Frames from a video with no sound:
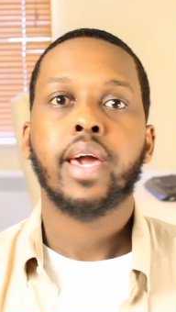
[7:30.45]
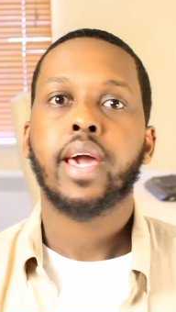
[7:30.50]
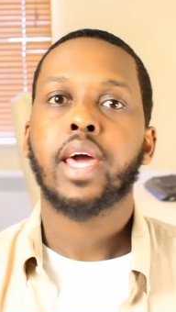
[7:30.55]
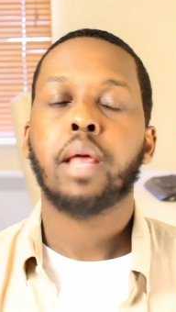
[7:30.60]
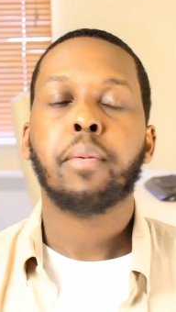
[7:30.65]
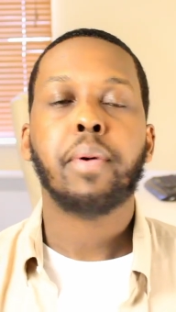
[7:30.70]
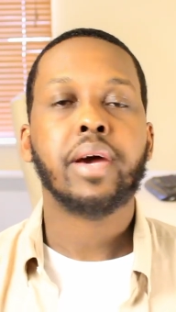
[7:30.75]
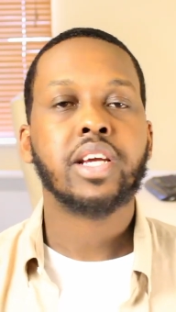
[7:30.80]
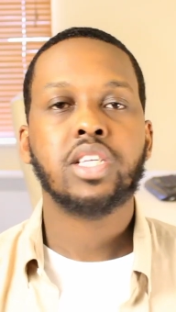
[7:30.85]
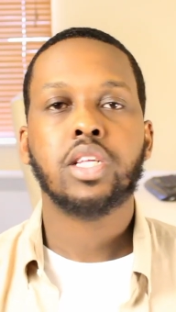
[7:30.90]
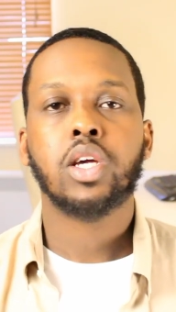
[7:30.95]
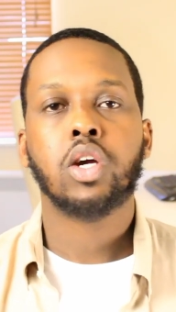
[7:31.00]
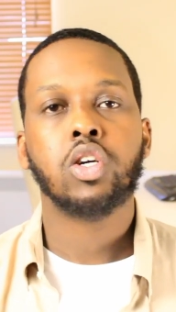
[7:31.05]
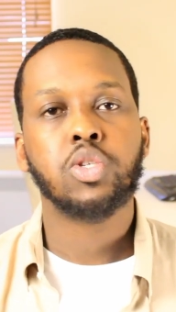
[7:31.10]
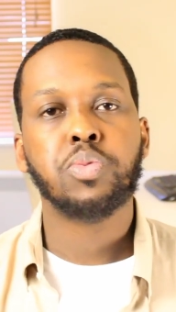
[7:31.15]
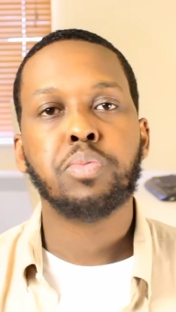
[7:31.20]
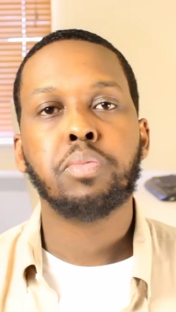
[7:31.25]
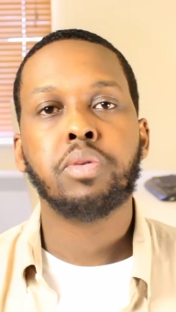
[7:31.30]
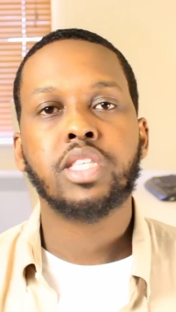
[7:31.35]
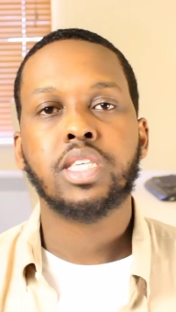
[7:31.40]
And I'm actually going
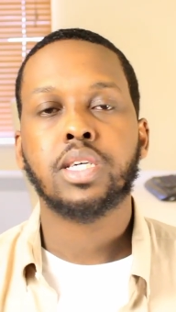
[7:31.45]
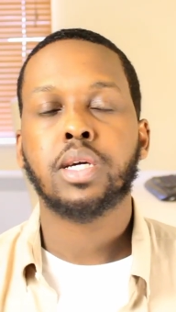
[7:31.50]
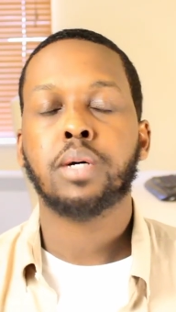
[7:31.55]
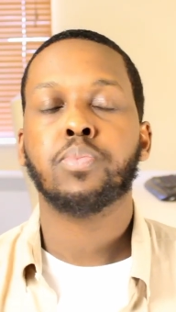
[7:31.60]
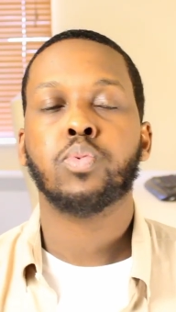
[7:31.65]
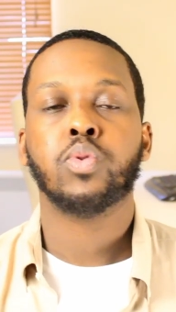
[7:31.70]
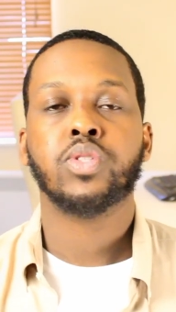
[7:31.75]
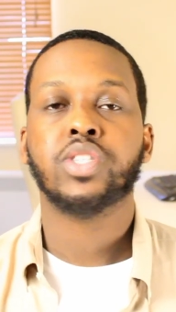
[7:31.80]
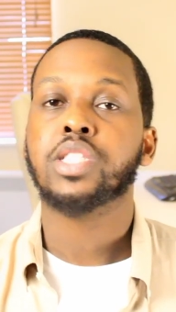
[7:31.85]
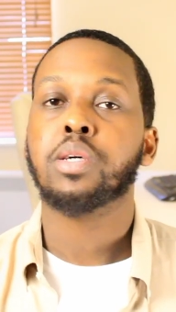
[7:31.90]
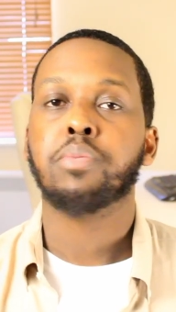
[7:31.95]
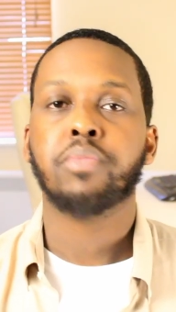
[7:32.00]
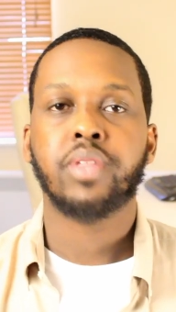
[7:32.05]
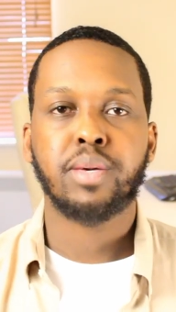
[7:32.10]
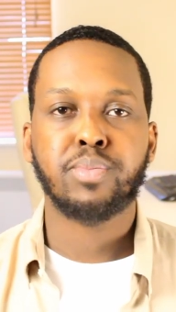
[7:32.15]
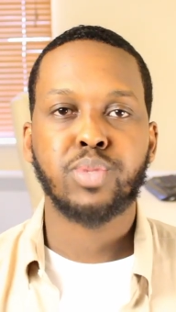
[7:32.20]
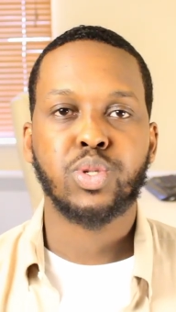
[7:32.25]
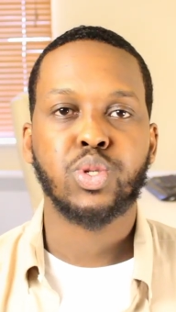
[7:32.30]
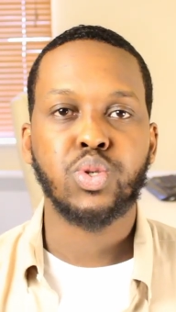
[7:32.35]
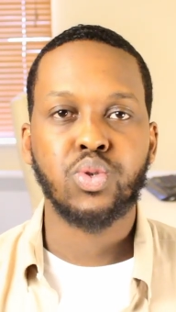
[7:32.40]
to be meeting up with some of
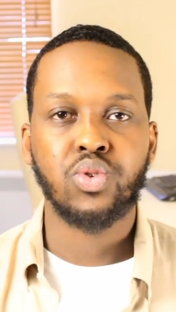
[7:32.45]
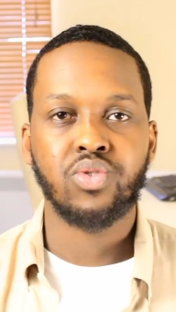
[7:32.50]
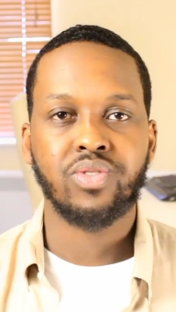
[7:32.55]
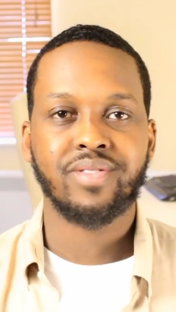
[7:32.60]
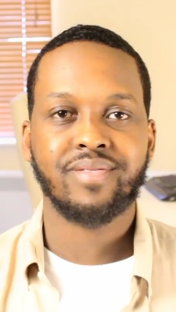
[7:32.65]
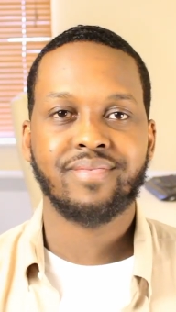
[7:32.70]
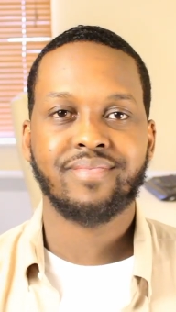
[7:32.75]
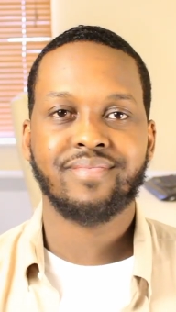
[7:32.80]
them soon.